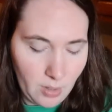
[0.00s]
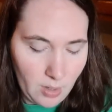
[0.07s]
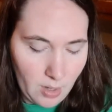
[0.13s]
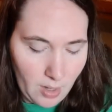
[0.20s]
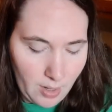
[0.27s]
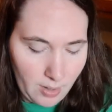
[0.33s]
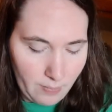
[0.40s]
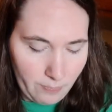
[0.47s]

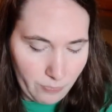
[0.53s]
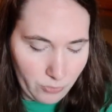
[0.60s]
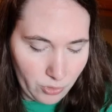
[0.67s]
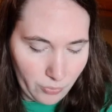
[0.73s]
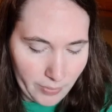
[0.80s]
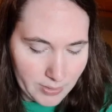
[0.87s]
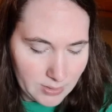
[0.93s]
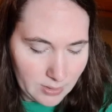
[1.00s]
The
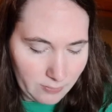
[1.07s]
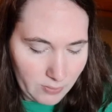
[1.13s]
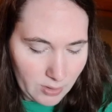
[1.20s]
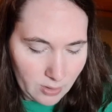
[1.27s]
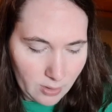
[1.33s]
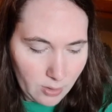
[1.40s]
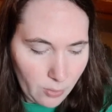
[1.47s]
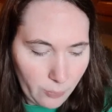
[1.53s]
rest of it
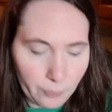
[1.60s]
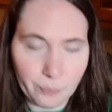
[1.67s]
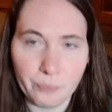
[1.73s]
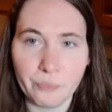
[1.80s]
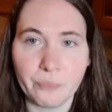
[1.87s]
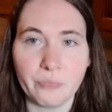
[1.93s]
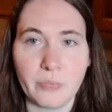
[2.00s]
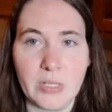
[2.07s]
though
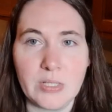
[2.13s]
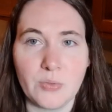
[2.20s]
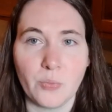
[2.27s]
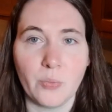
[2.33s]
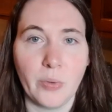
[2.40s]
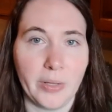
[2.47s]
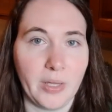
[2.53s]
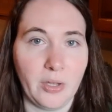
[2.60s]
is
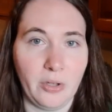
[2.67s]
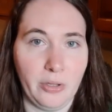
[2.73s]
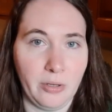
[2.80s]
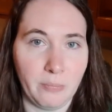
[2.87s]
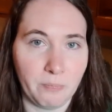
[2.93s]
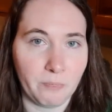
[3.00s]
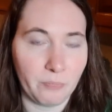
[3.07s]
really good.